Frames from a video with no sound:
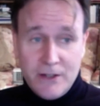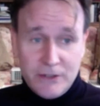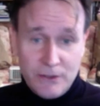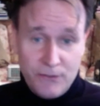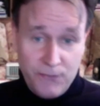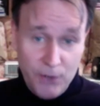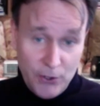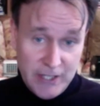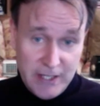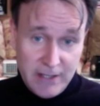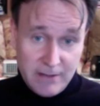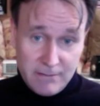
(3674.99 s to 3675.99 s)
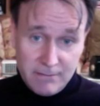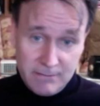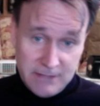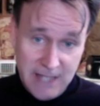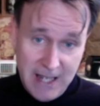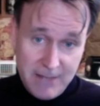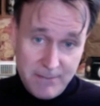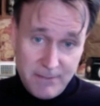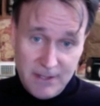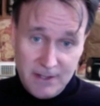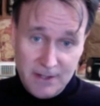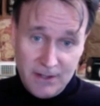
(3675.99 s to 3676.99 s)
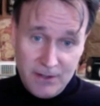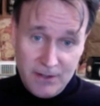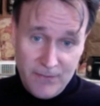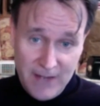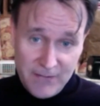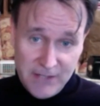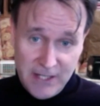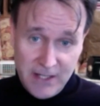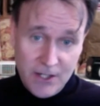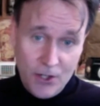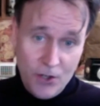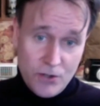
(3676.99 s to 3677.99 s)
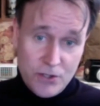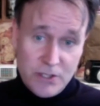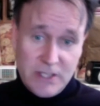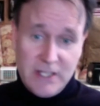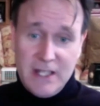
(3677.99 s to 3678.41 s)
the 4D, time, 5D, cost,